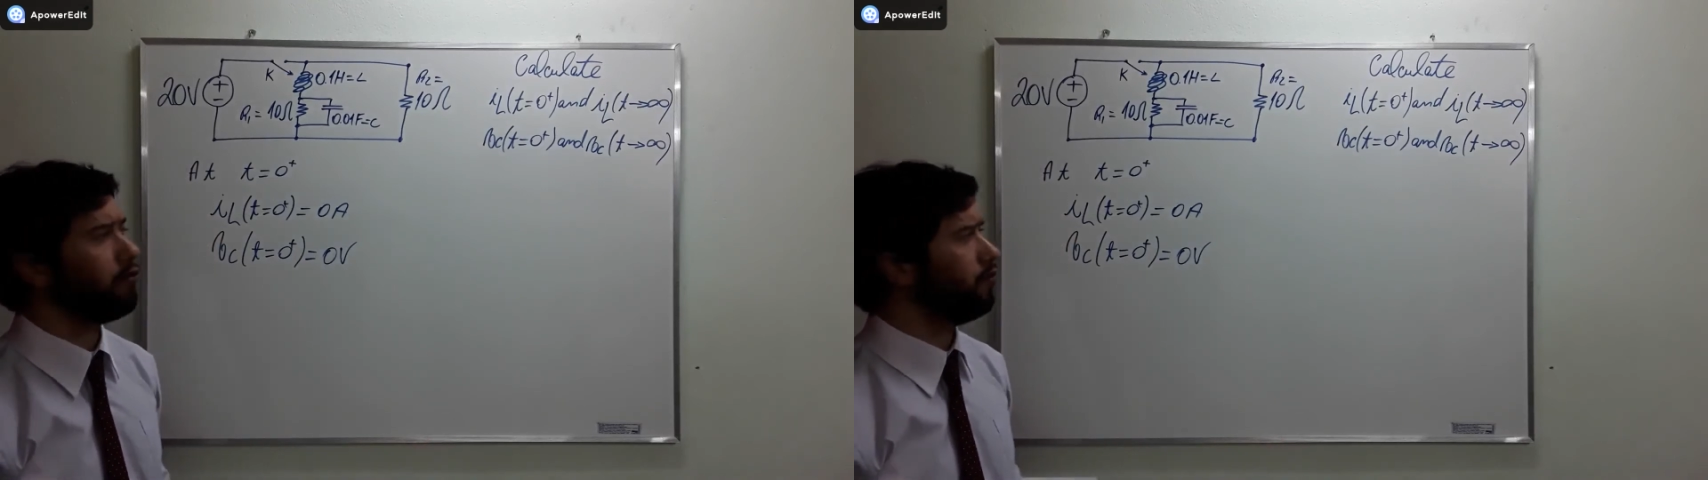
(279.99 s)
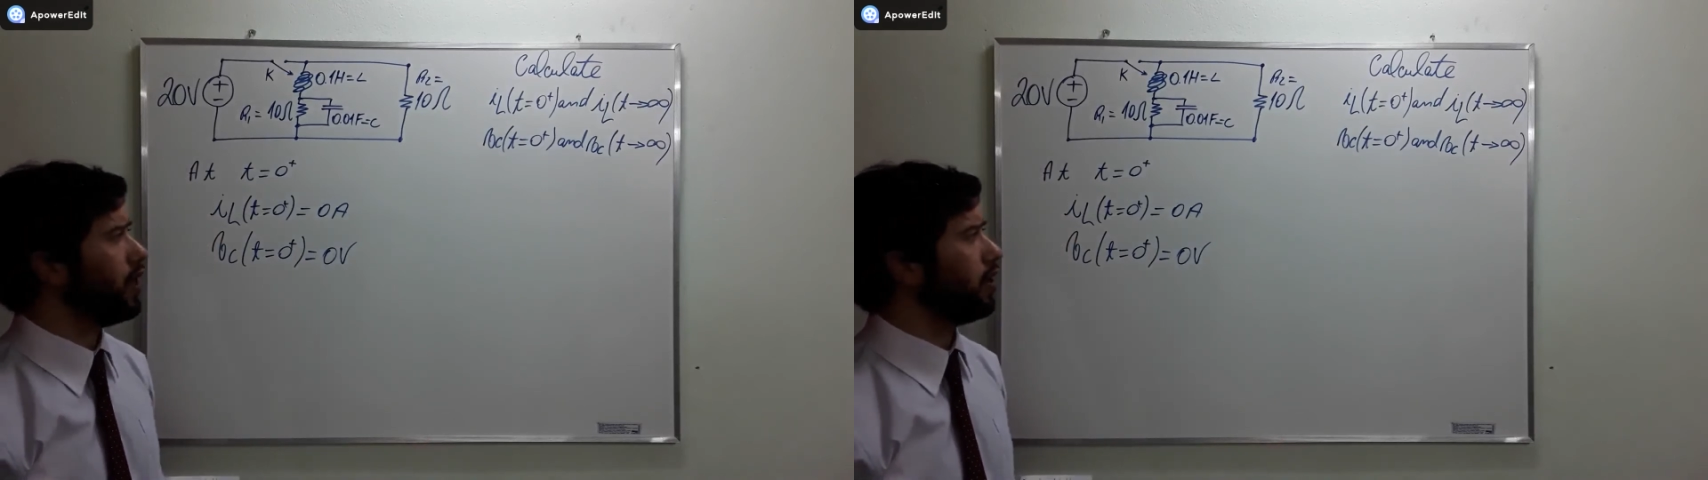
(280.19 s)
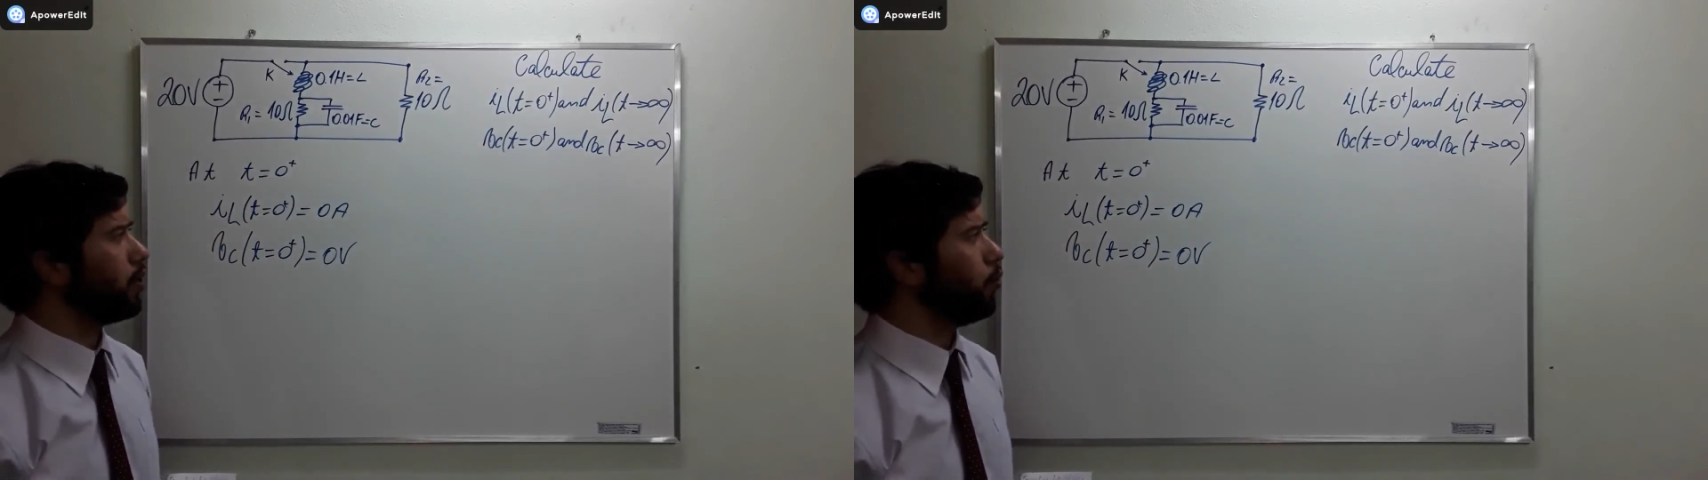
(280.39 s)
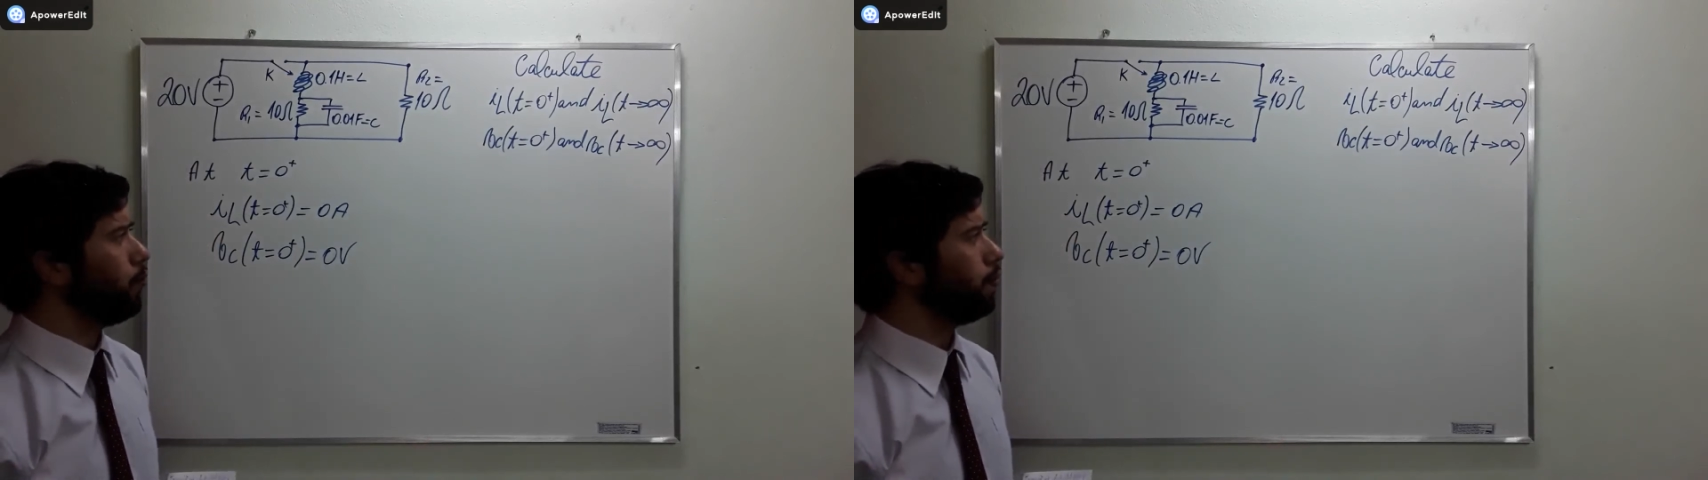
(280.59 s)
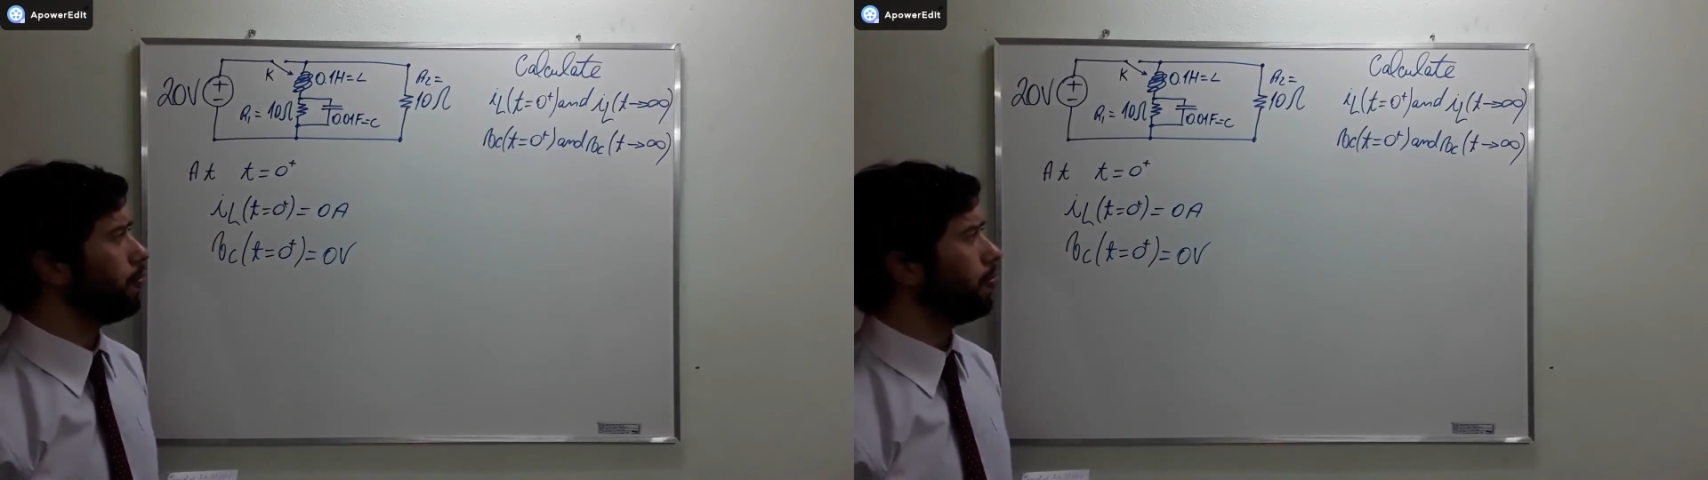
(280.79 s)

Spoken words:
video.